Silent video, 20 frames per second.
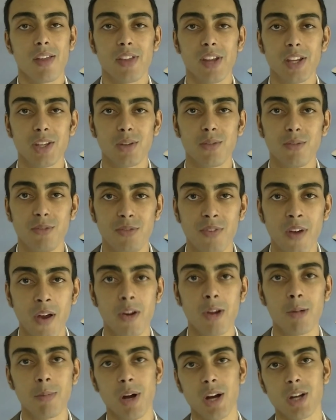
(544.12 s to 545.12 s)
Thank you
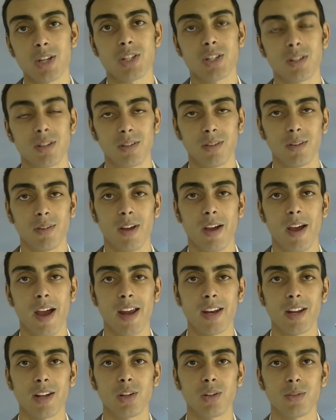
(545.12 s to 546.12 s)
very much,
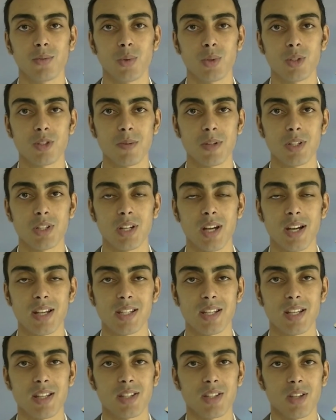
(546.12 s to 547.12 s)
and I look forward to speaking to you guys
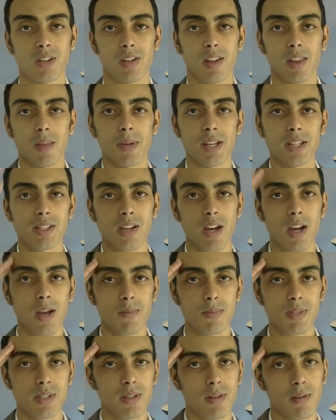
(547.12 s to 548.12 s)
again soon. In the meantime,